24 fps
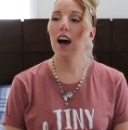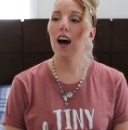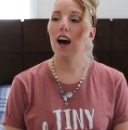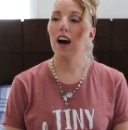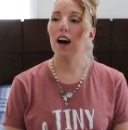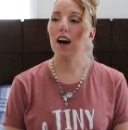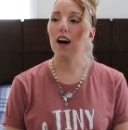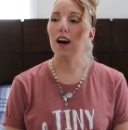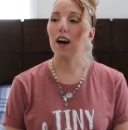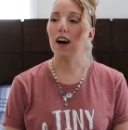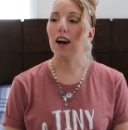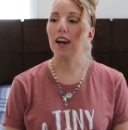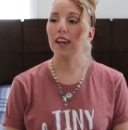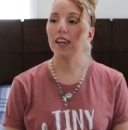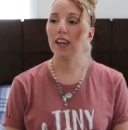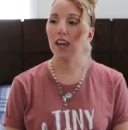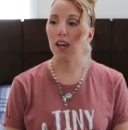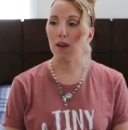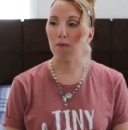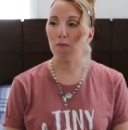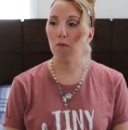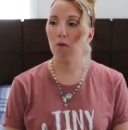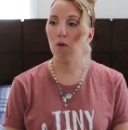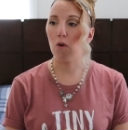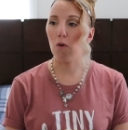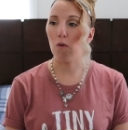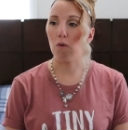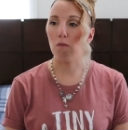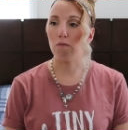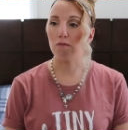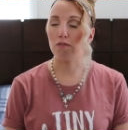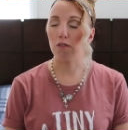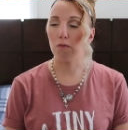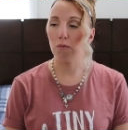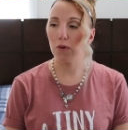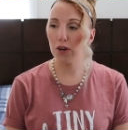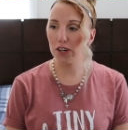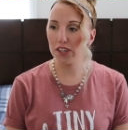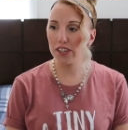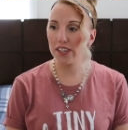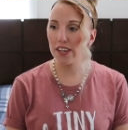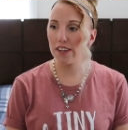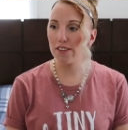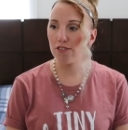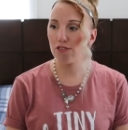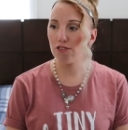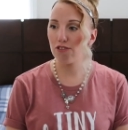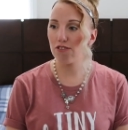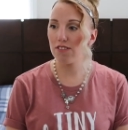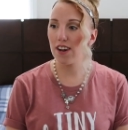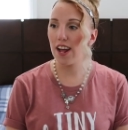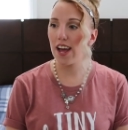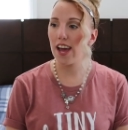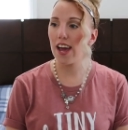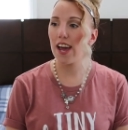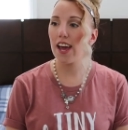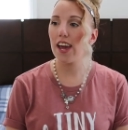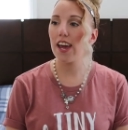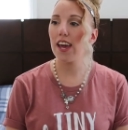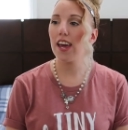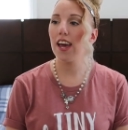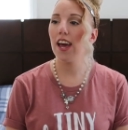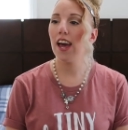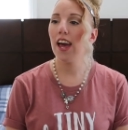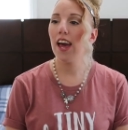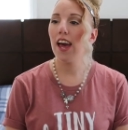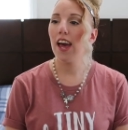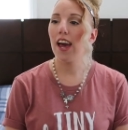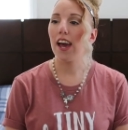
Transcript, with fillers: uh, I came home from work yesterday